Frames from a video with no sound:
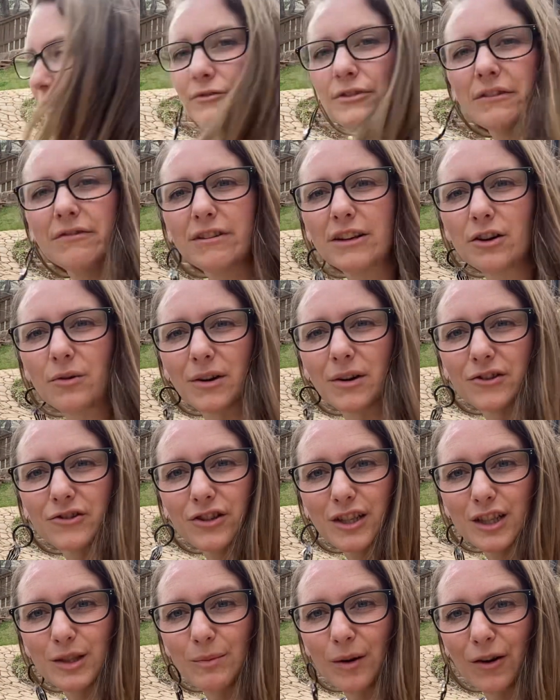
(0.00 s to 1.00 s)
if you have any
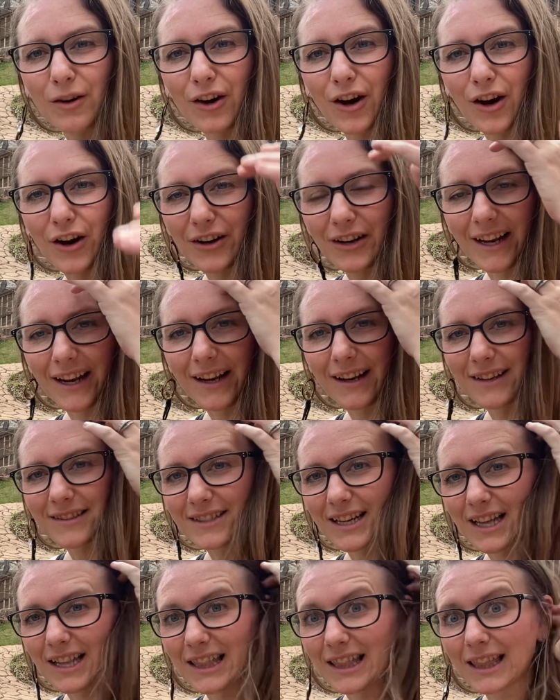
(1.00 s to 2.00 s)
questions about gardening because
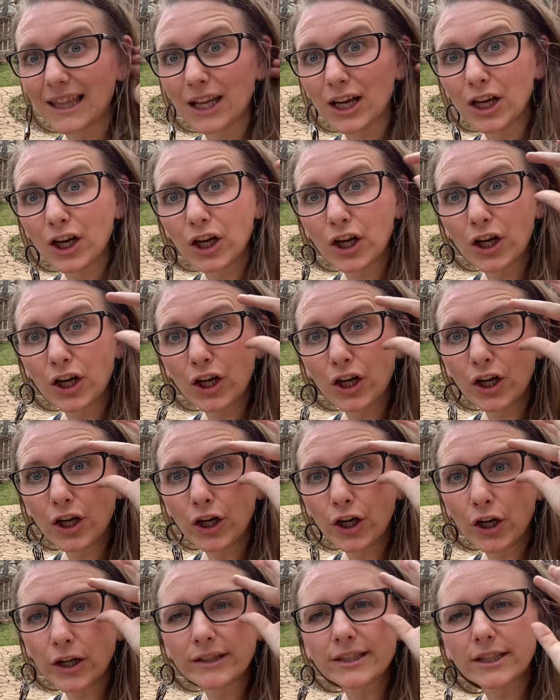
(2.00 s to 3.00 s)
I
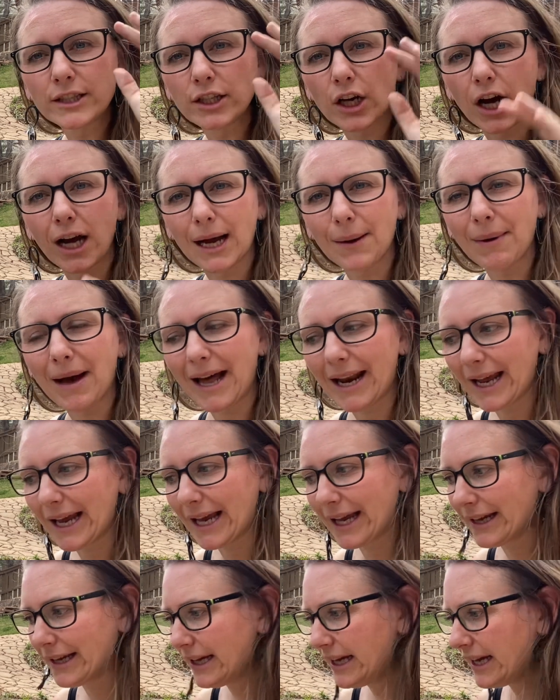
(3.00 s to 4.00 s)
love to talk about
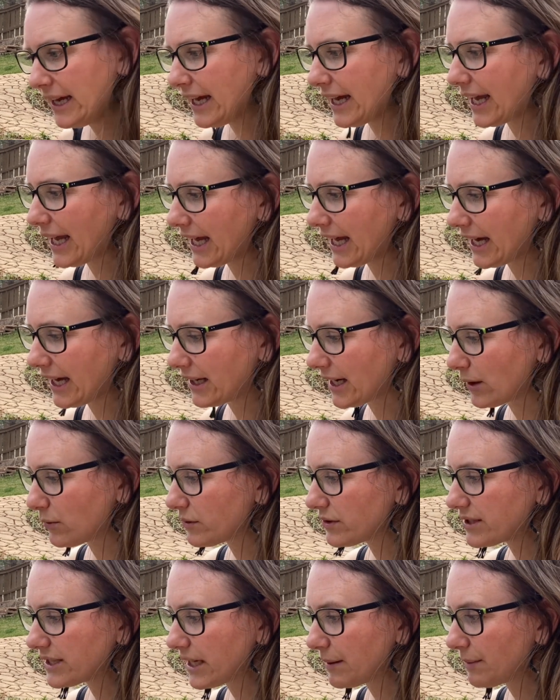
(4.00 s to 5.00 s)
it. And I
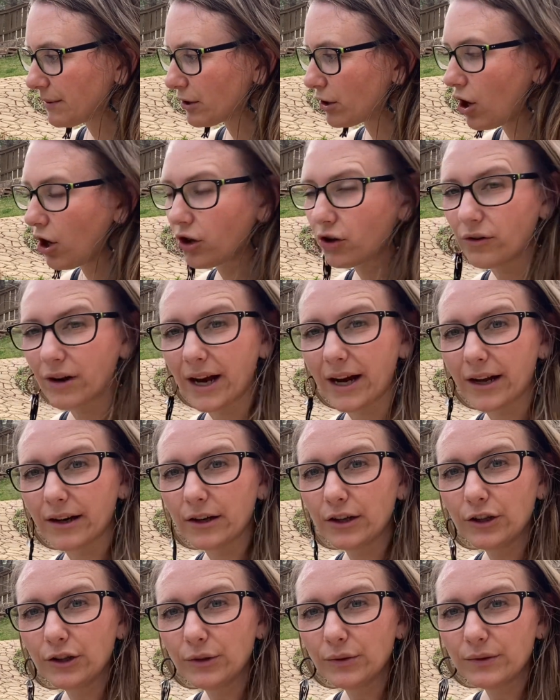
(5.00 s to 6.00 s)
will say I'm in
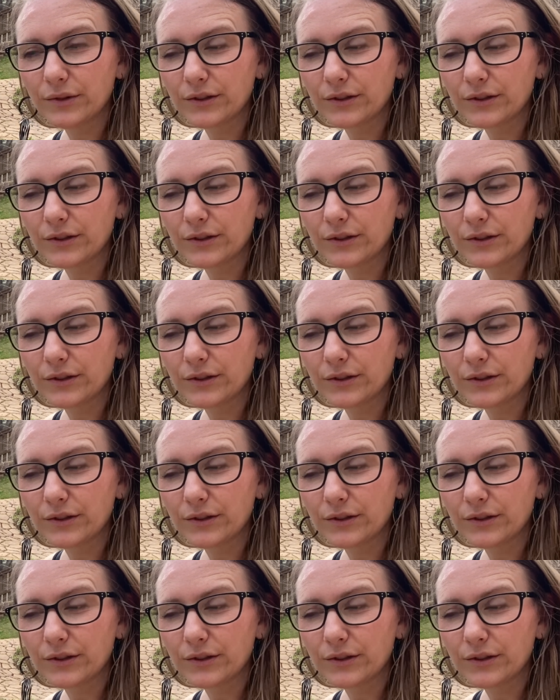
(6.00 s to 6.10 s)
Colorado,